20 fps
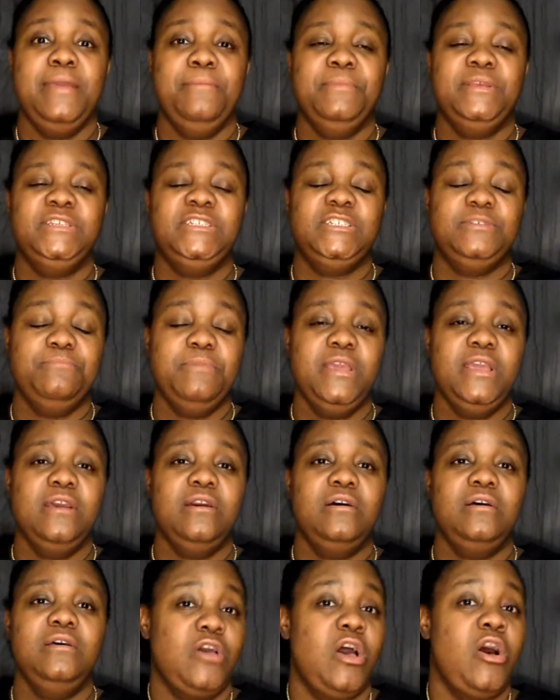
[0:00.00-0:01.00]
is
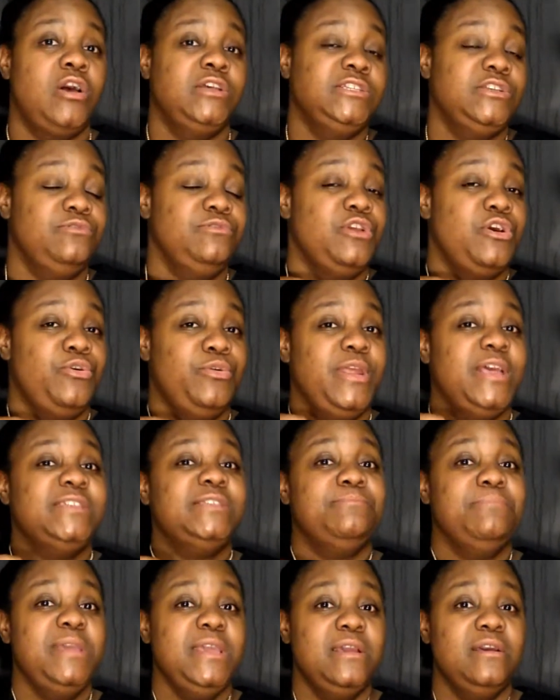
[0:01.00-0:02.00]
Shamika, also known as
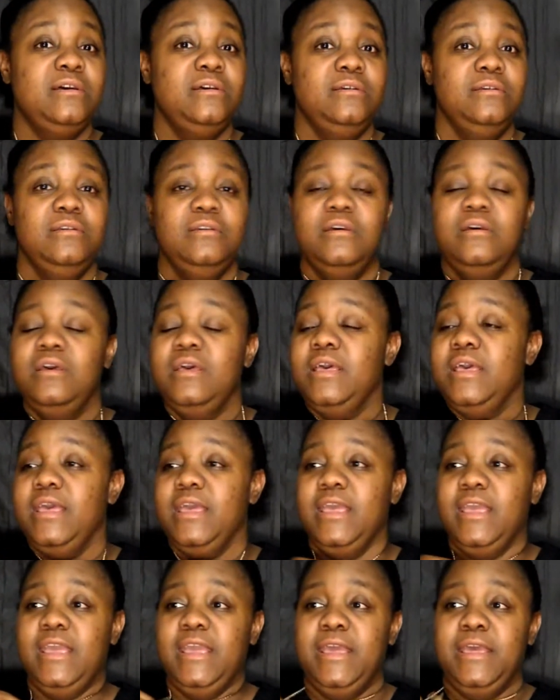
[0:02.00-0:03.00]
Mika,
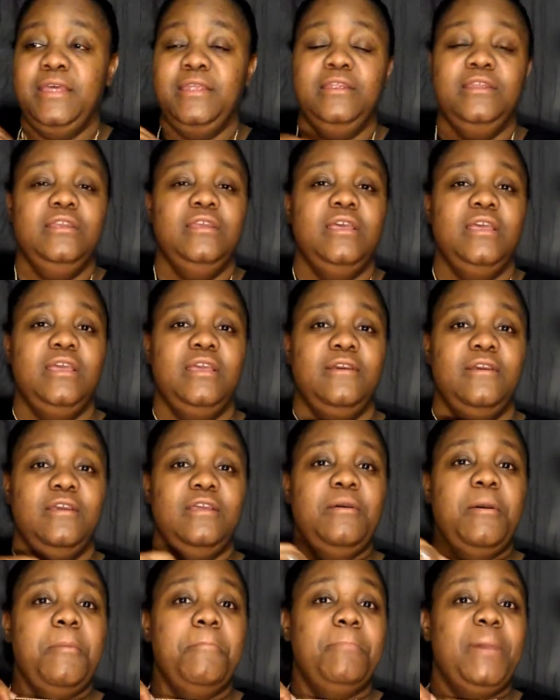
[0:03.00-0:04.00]
and
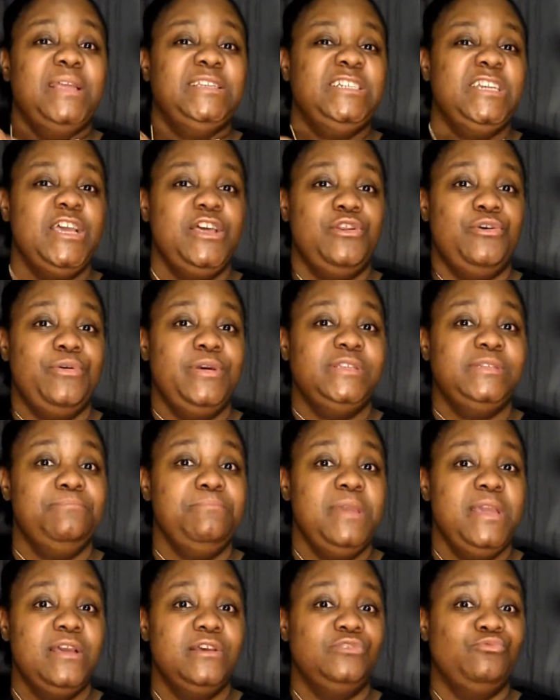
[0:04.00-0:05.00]
my channel is
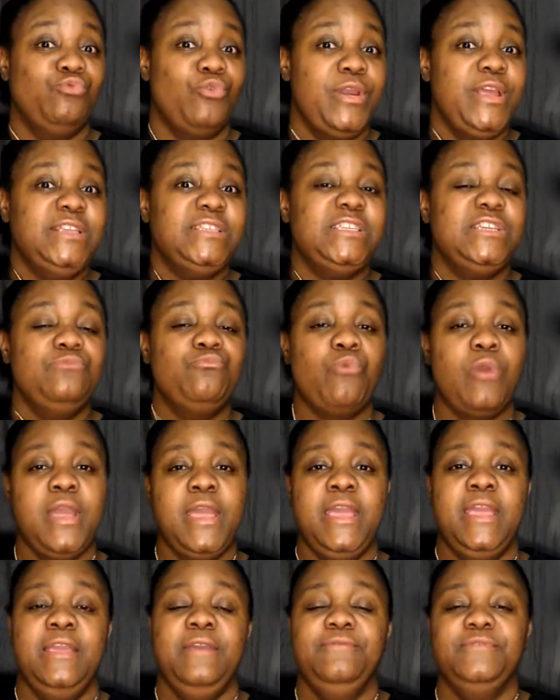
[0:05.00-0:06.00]
Mika Grants and
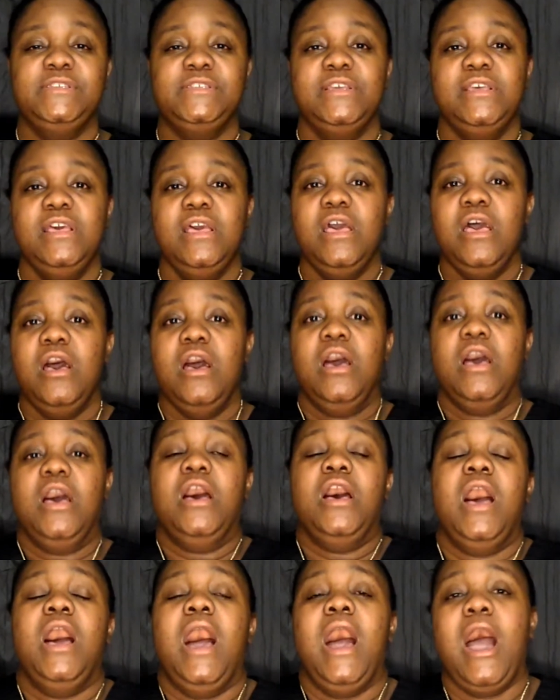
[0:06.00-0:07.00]
Raids.
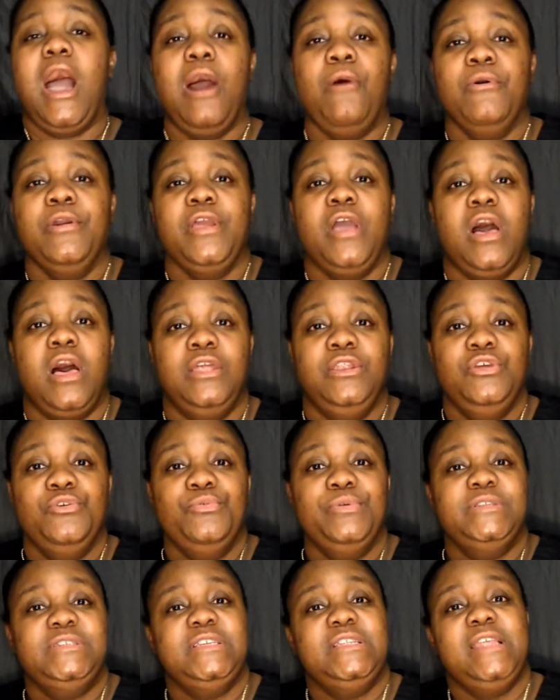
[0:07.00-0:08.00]
How are y'all
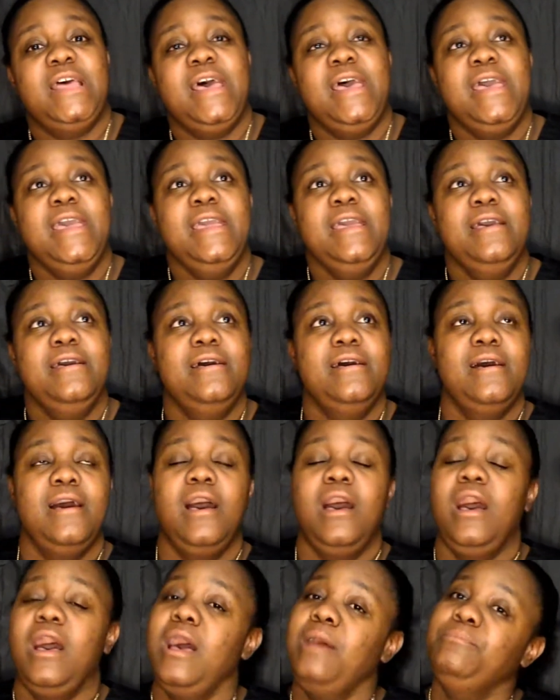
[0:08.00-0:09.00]
doing today?
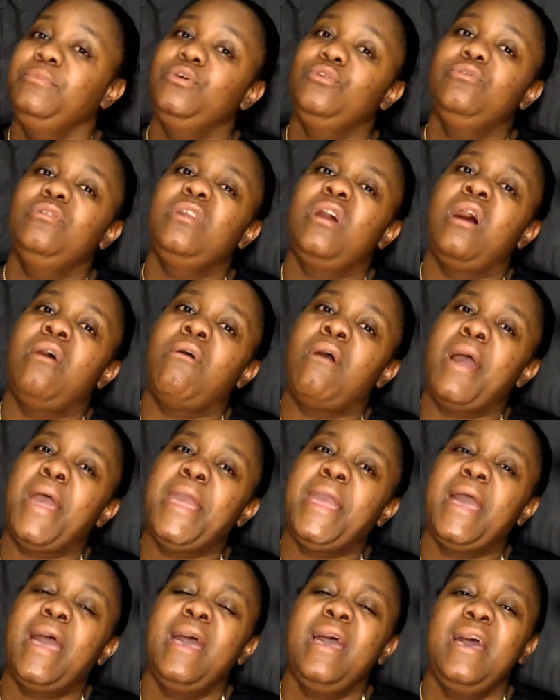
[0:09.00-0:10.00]
I'm doing
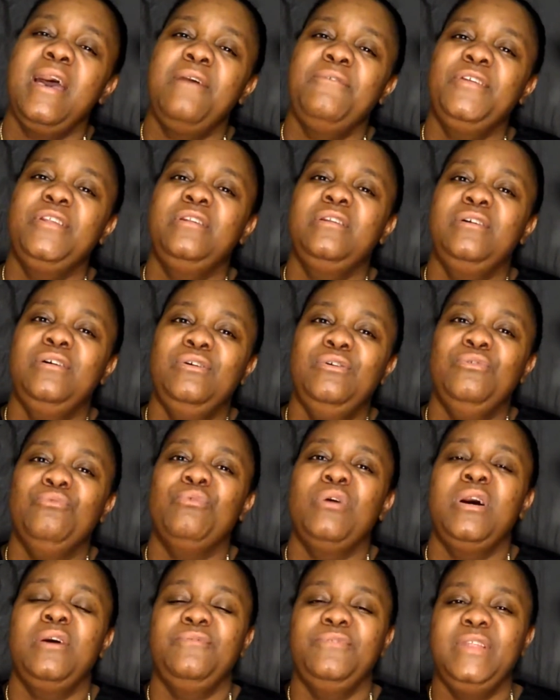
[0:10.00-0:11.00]
alright. I had a little
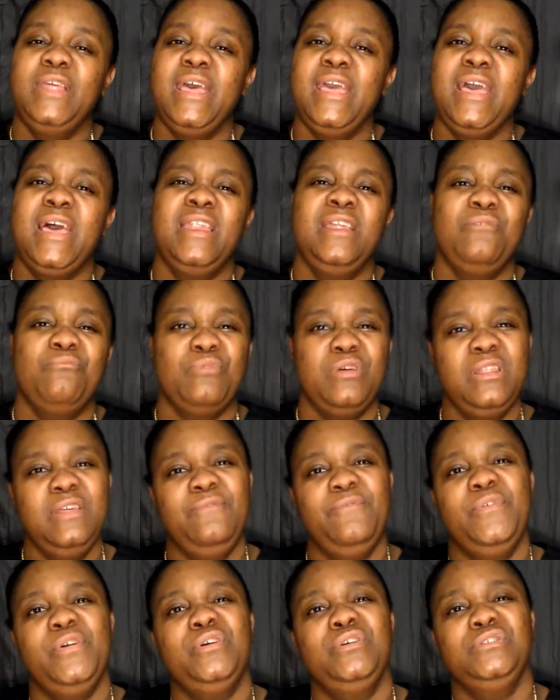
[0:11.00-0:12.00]
rough day. I didn't really
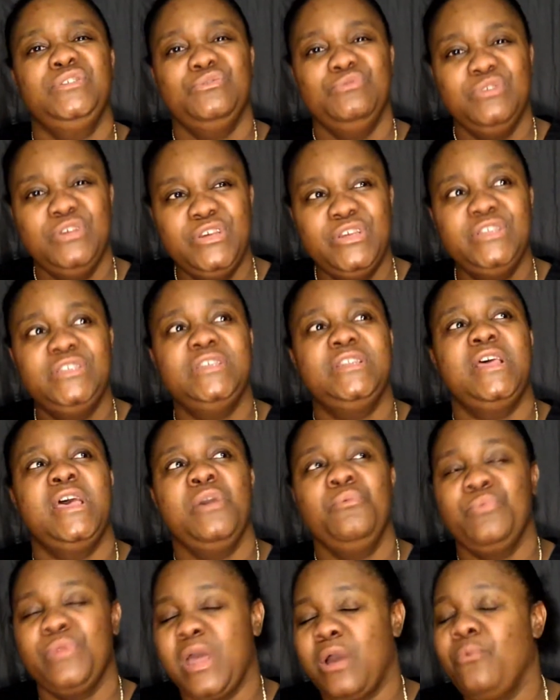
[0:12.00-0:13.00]
feel too good
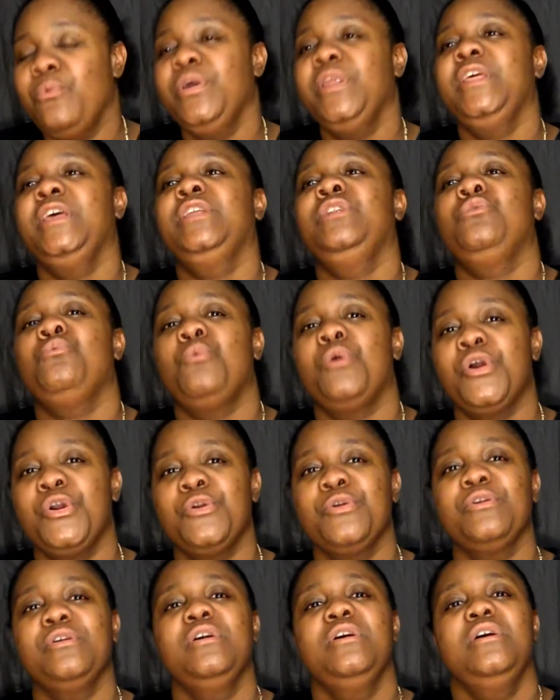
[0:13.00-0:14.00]
today when I went into
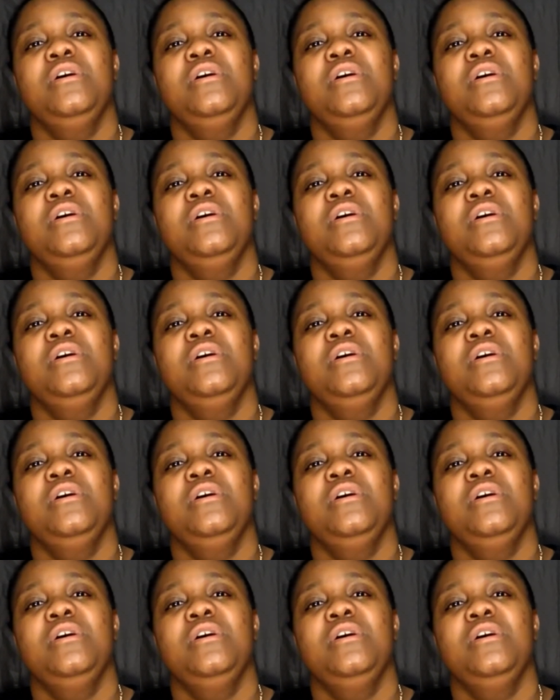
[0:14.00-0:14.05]
work.